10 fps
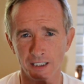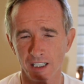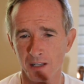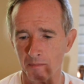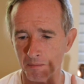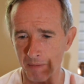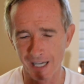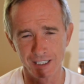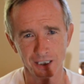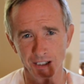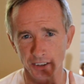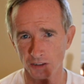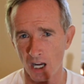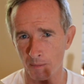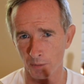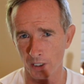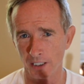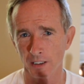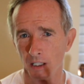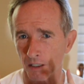at the amazing stop
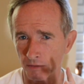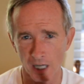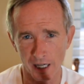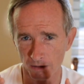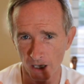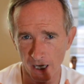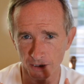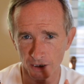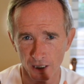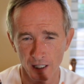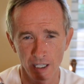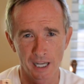rate of Tiger Lights.